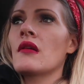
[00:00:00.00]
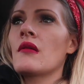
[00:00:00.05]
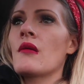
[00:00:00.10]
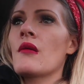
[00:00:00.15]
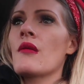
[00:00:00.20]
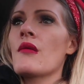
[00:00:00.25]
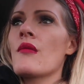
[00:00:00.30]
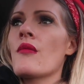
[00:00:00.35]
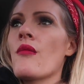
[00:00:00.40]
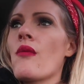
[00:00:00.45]

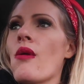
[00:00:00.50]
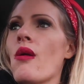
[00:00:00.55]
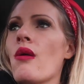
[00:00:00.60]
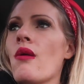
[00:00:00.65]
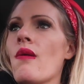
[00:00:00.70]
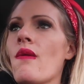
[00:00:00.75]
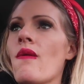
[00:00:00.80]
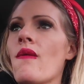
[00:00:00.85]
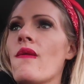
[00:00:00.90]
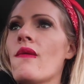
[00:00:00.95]

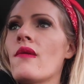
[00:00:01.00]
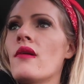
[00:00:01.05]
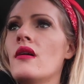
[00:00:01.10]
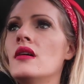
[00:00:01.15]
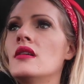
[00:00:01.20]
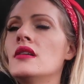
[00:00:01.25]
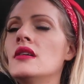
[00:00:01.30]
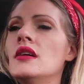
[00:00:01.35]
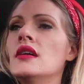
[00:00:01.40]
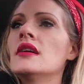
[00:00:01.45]
Monopoly.
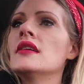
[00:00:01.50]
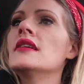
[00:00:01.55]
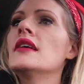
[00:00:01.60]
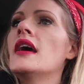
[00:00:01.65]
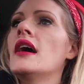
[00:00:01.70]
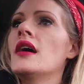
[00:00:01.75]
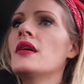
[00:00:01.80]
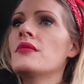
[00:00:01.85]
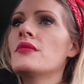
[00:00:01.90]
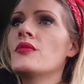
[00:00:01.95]

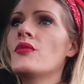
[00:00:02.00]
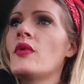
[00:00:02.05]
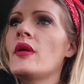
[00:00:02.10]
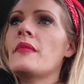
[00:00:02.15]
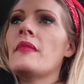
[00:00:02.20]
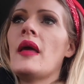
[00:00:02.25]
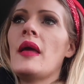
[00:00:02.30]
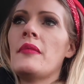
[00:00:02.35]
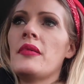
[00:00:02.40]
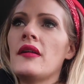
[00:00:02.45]
Yeah,
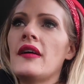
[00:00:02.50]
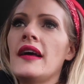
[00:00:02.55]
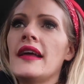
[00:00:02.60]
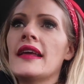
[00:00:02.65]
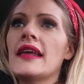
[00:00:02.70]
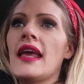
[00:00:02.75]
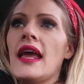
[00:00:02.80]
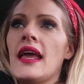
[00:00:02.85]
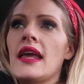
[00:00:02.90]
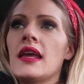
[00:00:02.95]
we may
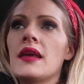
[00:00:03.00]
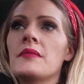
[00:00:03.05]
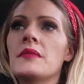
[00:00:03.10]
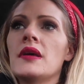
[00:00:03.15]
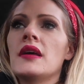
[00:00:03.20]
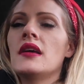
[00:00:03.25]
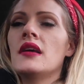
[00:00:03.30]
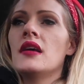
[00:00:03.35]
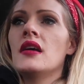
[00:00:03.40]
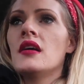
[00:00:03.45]
play a
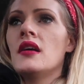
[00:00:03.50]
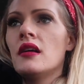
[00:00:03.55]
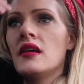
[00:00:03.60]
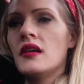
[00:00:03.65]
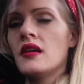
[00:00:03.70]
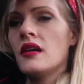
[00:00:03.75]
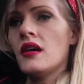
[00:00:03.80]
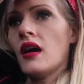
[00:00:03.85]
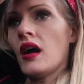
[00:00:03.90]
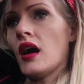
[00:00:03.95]
game.
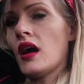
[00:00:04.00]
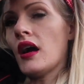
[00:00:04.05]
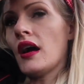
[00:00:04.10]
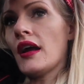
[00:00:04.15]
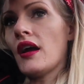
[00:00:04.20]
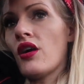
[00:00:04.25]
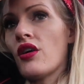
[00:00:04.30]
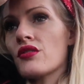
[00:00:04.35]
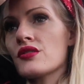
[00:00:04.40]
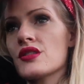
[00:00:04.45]

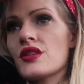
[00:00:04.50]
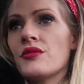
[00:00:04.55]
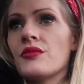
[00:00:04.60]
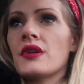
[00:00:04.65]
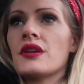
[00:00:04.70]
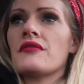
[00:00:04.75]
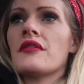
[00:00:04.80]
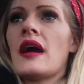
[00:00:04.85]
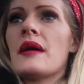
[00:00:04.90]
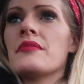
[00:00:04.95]
I also
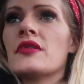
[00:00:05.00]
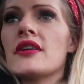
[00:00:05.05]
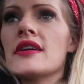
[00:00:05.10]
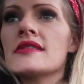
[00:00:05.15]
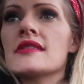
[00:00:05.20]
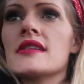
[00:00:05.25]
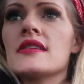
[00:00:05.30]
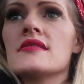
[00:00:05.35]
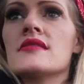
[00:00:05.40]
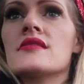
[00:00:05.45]
want to wrap
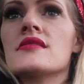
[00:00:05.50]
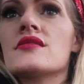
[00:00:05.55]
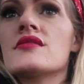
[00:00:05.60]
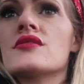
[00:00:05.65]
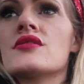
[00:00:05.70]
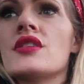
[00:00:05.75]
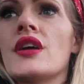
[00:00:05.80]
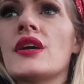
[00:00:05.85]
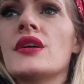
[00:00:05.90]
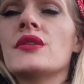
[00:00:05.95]
presents,
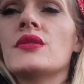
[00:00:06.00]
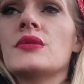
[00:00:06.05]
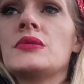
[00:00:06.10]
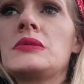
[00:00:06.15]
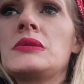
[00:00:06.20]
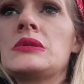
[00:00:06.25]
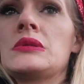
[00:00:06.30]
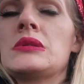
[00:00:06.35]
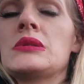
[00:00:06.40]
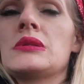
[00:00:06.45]
so,
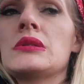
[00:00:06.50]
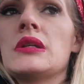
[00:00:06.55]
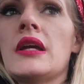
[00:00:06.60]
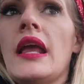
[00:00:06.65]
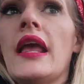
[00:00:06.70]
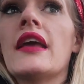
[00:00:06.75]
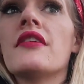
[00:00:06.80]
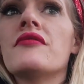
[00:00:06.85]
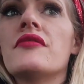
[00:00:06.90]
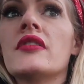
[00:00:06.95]

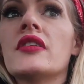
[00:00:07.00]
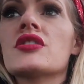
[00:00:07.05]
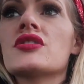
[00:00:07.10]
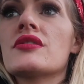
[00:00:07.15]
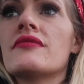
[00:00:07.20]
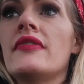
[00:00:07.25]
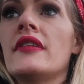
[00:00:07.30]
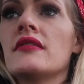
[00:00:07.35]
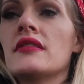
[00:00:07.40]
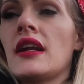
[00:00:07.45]
and
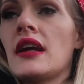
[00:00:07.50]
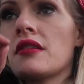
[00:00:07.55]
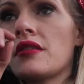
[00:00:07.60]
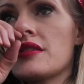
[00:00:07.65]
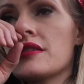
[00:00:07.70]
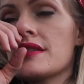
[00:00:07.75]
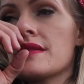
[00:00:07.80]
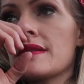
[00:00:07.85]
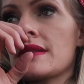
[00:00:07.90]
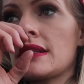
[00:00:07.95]
finish filling out
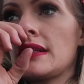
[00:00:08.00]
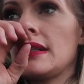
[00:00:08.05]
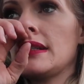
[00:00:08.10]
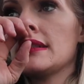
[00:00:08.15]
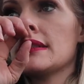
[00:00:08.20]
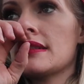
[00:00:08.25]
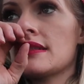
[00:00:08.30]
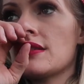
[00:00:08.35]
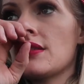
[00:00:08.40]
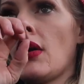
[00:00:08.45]
Christmas
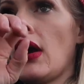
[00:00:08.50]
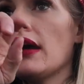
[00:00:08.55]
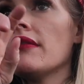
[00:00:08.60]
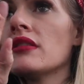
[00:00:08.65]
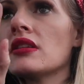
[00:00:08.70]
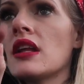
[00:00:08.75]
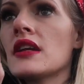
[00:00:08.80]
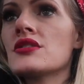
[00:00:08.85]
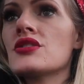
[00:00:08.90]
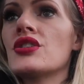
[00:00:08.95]
cards. So I have
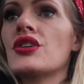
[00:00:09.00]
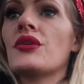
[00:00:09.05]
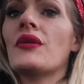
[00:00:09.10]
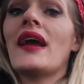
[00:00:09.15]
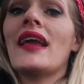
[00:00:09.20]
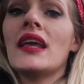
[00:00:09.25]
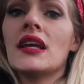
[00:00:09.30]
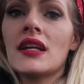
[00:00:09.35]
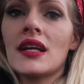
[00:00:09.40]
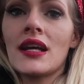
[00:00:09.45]
a lot to do,
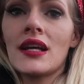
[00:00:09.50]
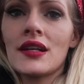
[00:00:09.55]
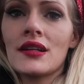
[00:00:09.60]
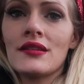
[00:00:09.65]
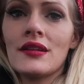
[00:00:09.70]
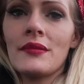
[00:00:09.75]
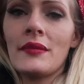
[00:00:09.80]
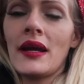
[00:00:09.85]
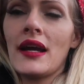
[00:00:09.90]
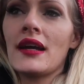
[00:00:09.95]
and I gotta
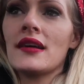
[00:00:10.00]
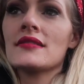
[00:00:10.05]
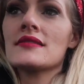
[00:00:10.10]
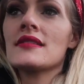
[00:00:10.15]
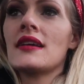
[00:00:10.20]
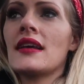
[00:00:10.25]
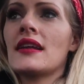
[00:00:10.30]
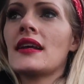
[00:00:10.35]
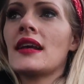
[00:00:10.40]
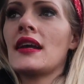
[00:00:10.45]
clean my
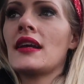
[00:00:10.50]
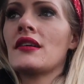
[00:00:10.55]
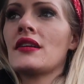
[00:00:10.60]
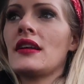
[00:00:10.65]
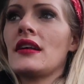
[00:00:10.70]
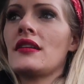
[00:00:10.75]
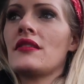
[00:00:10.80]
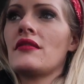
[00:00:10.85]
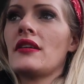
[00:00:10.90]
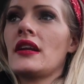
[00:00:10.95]
house, and I gotta
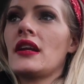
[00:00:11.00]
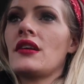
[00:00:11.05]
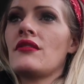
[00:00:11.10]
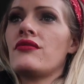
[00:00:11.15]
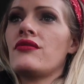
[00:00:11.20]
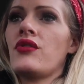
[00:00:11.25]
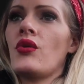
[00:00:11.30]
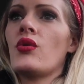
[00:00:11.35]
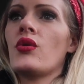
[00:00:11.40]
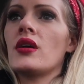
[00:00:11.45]
get it ready
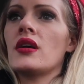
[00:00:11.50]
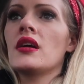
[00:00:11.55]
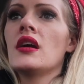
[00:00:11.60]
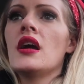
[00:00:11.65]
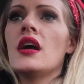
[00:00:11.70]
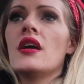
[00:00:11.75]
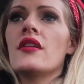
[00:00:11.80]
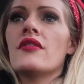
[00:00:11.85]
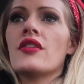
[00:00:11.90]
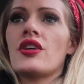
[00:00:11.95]
for
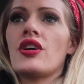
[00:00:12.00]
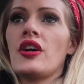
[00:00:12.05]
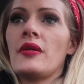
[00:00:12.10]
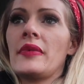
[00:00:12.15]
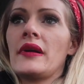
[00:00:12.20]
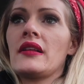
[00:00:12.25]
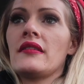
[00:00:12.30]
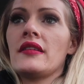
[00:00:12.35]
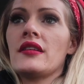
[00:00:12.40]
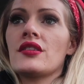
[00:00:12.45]
the
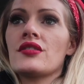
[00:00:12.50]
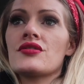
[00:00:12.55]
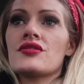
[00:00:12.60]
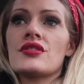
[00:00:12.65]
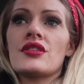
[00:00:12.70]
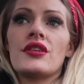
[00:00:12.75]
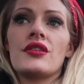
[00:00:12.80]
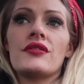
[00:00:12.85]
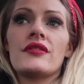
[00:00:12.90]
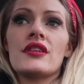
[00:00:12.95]
carpet cleaner.
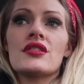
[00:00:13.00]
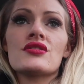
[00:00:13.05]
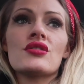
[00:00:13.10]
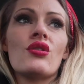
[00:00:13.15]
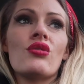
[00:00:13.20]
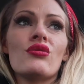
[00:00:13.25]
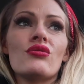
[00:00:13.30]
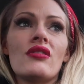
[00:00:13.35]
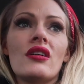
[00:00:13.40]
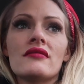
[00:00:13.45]
So there's
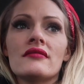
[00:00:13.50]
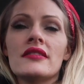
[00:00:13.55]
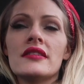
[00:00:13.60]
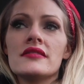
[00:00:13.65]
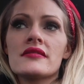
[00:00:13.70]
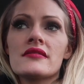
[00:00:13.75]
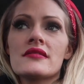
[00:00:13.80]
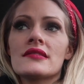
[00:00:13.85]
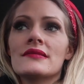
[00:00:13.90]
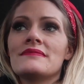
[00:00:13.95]
a whole long
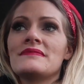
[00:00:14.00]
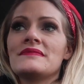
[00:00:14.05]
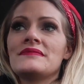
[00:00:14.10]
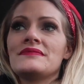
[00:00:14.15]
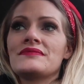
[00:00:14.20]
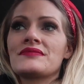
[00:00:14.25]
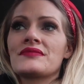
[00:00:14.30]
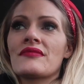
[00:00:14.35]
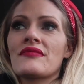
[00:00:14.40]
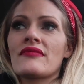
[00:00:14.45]
list.
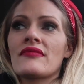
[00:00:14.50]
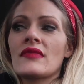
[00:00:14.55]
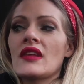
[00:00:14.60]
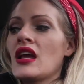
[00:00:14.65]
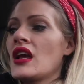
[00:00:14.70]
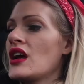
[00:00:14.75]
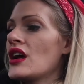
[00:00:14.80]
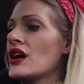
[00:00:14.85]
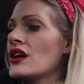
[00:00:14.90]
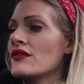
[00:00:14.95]
Wait,
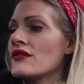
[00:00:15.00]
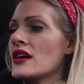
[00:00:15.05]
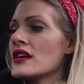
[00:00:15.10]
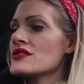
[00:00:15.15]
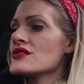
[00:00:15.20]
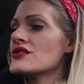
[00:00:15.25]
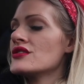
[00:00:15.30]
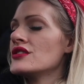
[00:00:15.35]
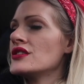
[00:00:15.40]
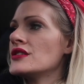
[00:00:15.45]
is the carpet
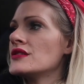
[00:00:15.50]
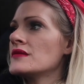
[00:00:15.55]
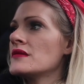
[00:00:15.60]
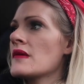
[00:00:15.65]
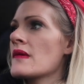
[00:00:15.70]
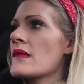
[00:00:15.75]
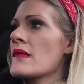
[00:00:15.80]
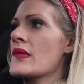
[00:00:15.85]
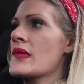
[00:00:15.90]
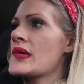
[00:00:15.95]
Lots cleaner
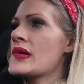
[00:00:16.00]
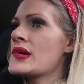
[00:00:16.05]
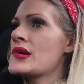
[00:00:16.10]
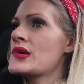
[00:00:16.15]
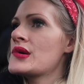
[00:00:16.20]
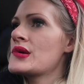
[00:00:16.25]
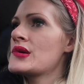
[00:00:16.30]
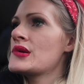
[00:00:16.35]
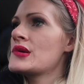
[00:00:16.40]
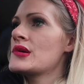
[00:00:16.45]
to coming
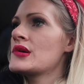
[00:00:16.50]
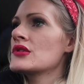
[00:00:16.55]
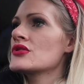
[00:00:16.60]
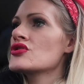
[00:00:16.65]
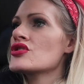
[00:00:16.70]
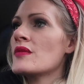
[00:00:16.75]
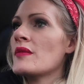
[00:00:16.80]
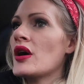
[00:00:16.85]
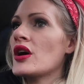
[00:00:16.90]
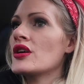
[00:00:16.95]
today?
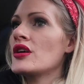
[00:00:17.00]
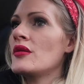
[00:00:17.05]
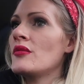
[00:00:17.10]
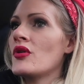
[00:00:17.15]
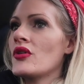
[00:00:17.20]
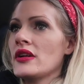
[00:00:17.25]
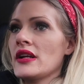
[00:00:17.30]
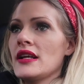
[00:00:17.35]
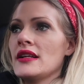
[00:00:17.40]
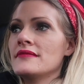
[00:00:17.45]
Tomorrow
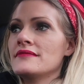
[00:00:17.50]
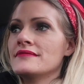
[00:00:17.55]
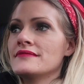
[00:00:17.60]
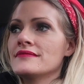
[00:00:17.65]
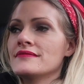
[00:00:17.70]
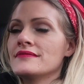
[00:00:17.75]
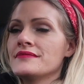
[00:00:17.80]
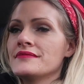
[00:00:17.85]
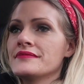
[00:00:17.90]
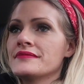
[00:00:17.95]
morning.
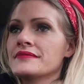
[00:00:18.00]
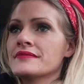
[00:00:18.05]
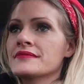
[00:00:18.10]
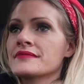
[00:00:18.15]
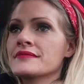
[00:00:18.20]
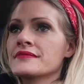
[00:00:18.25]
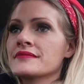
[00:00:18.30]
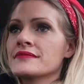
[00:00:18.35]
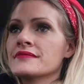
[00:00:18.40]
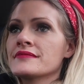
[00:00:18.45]

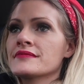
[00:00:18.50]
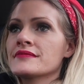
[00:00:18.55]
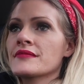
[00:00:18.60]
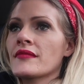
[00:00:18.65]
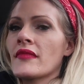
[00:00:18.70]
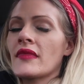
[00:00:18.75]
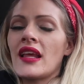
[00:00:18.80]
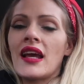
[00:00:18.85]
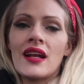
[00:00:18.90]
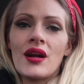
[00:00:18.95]

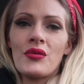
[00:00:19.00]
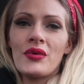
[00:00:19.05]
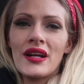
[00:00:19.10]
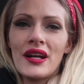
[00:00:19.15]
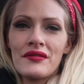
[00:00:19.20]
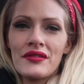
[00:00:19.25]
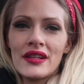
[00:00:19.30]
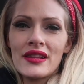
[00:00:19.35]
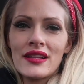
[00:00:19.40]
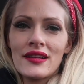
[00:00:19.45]
Wait. And I
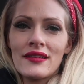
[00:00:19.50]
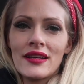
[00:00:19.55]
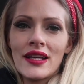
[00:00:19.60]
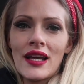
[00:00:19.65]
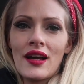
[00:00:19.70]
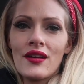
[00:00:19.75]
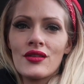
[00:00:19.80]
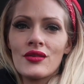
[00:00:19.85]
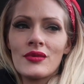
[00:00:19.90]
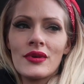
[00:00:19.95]
want everything
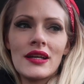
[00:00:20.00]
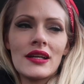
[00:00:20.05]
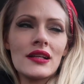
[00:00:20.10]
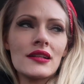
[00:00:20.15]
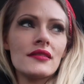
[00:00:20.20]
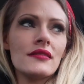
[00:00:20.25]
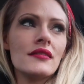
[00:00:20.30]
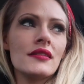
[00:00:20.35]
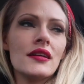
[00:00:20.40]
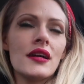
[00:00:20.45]
like out of the way
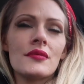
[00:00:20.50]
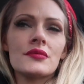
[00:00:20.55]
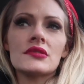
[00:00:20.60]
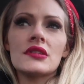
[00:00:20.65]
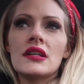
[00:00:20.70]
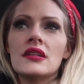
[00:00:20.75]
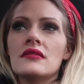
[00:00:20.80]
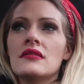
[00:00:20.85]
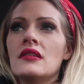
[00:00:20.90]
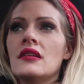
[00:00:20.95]
and cleaned up,
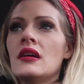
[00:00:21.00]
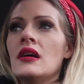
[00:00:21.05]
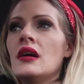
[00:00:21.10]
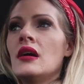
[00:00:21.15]
so.